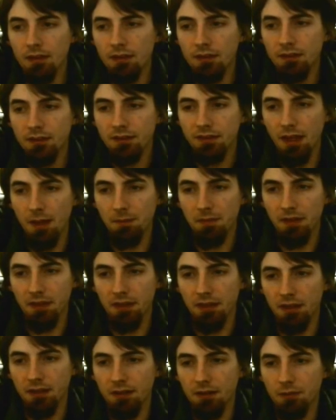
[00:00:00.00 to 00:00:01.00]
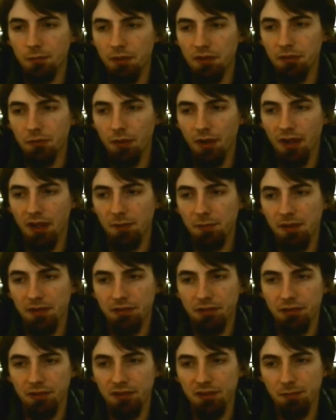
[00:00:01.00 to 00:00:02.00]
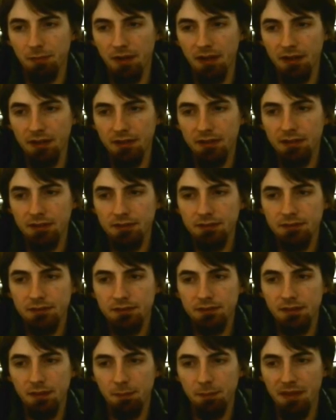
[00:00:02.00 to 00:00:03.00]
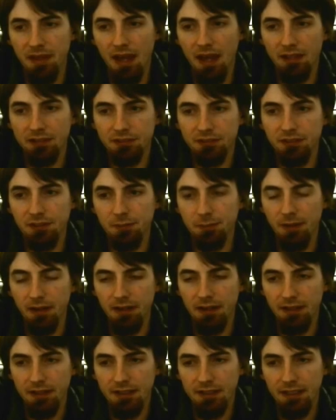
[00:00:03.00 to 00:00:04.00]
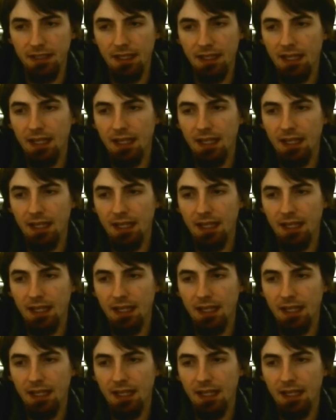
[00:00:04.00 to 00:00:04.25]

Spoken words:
Same thing here. Reason why I got a picture of this bike, the Bianchi bike.